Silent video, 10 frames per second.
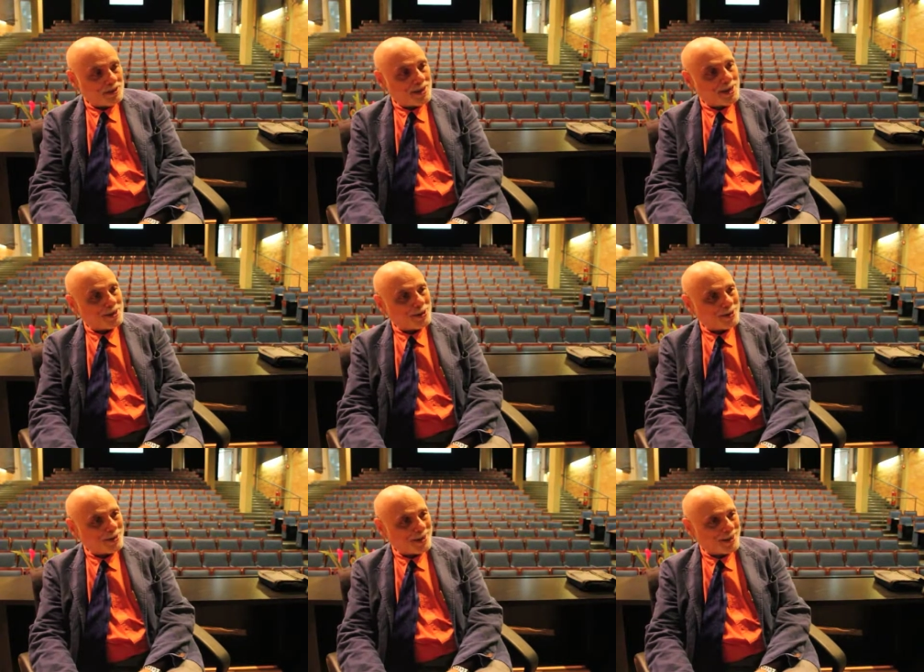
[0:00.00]

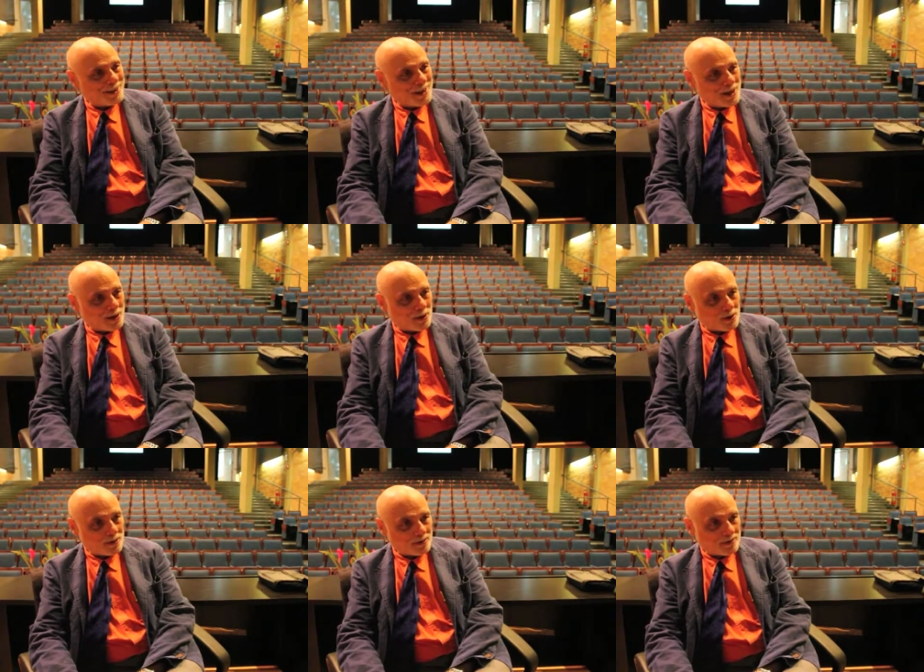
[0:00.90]
tending and care.
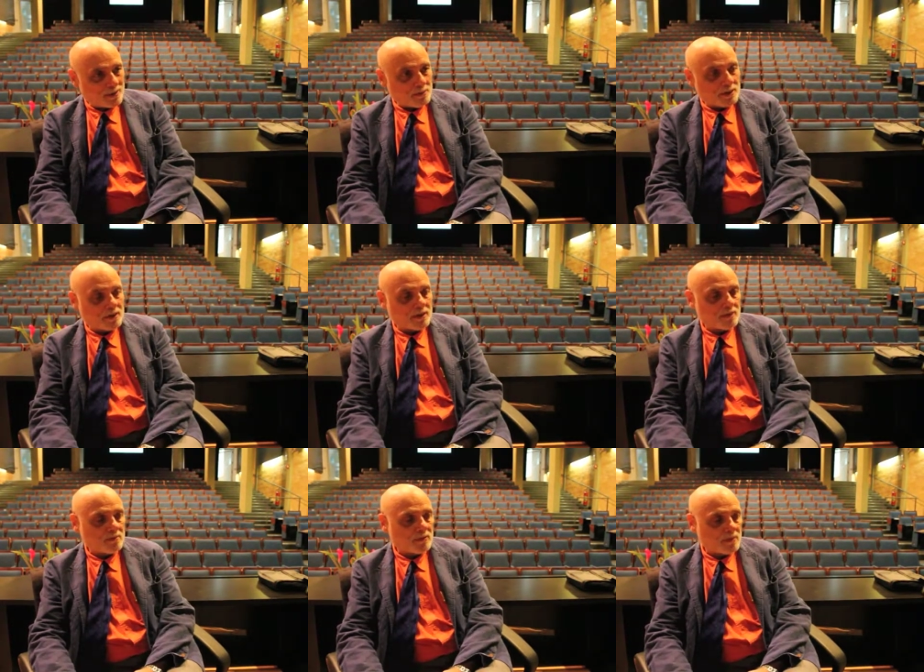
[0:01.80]
I
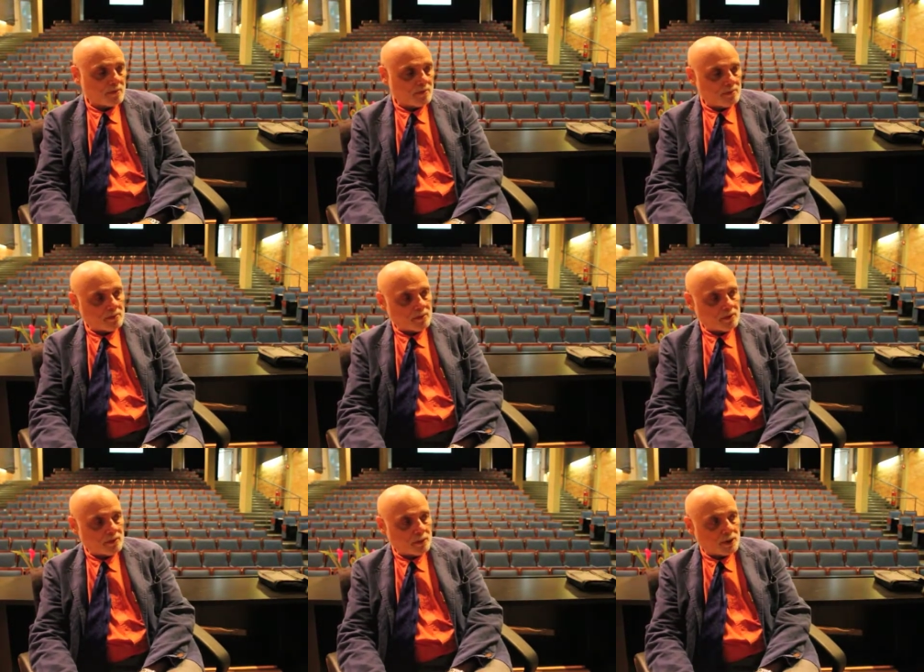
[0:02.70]
mean,
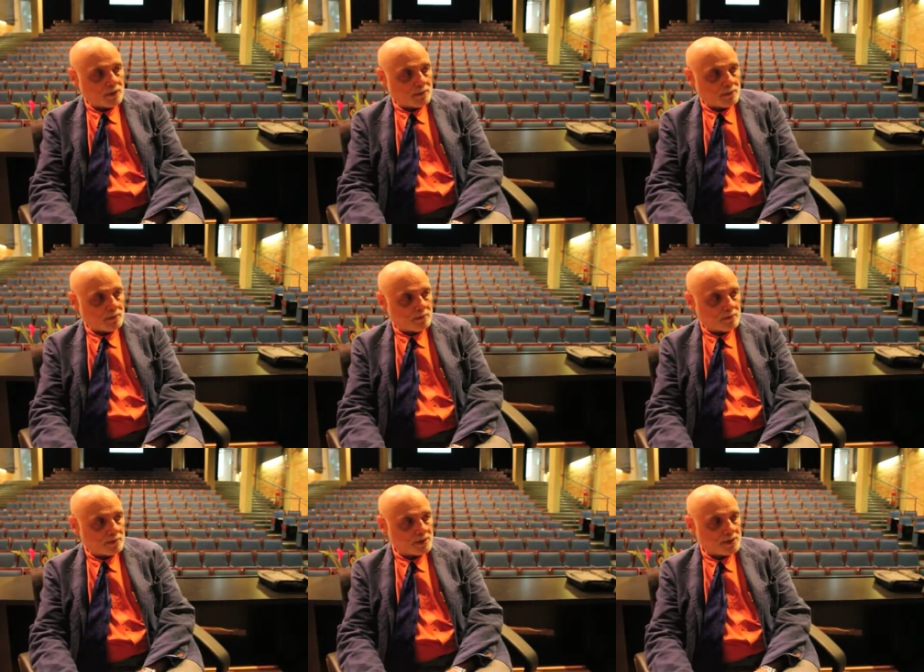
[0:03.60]

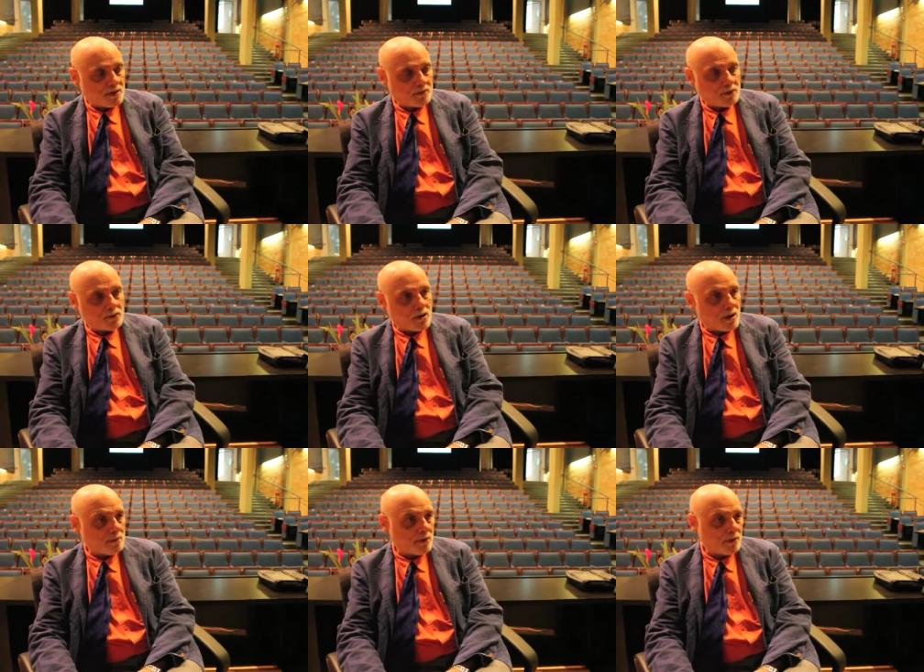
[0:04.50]
we suffer
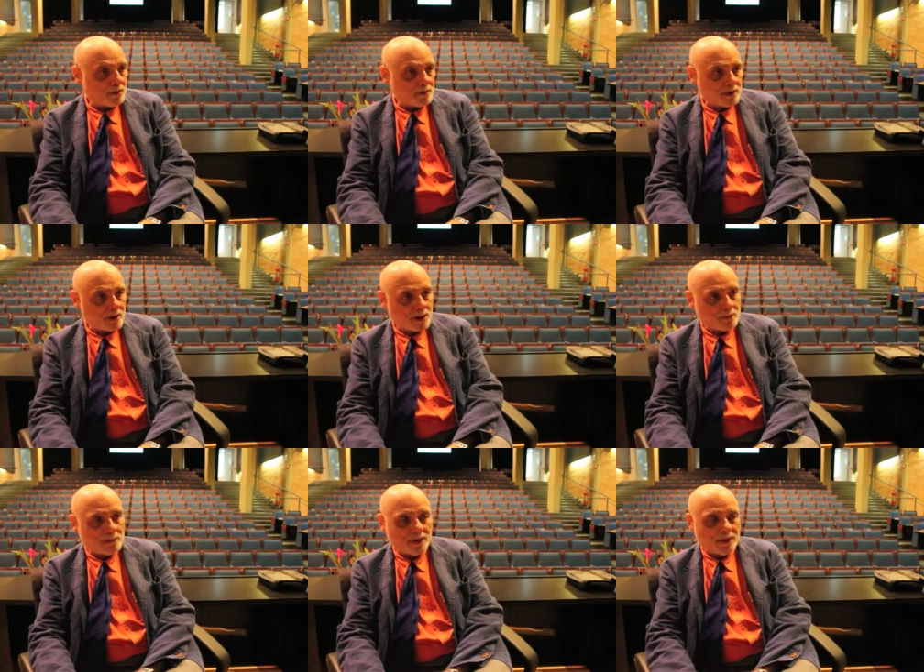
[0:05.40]
trauma all the
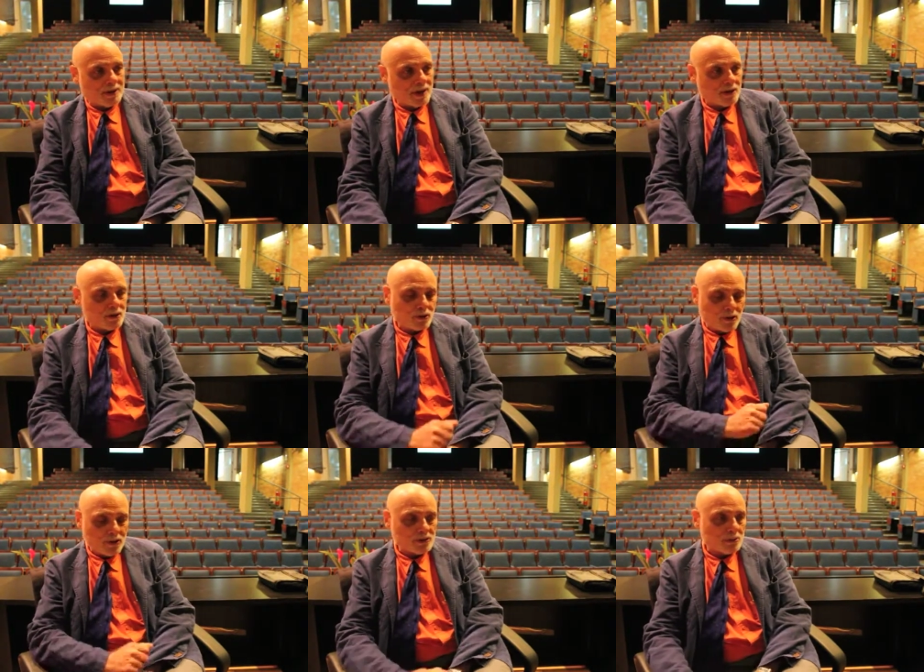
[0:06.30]
time. Our
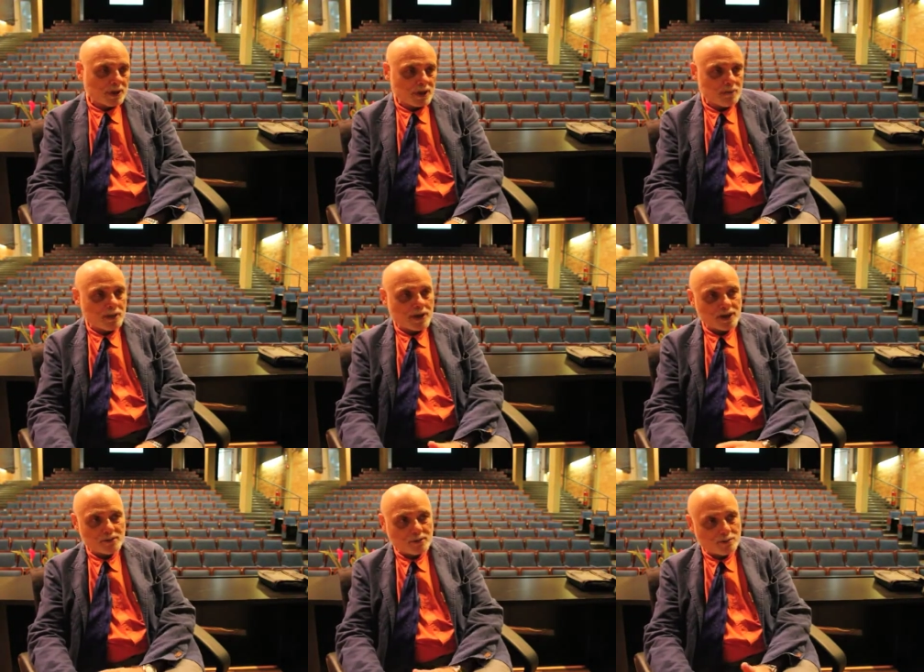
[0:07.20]
joints, we get
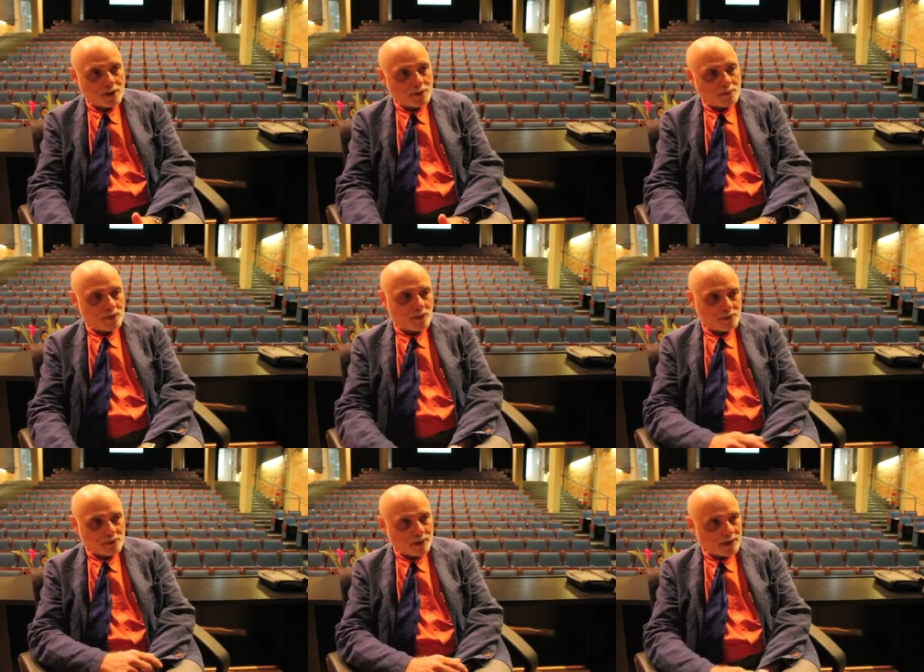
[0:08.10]
bangs, we break
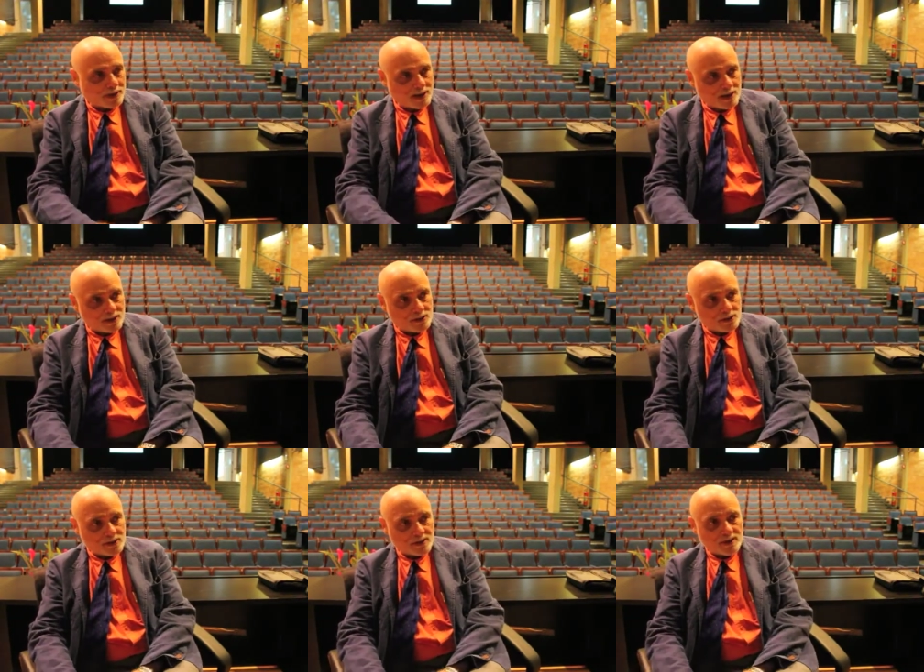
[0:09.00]
bones, we get cuts.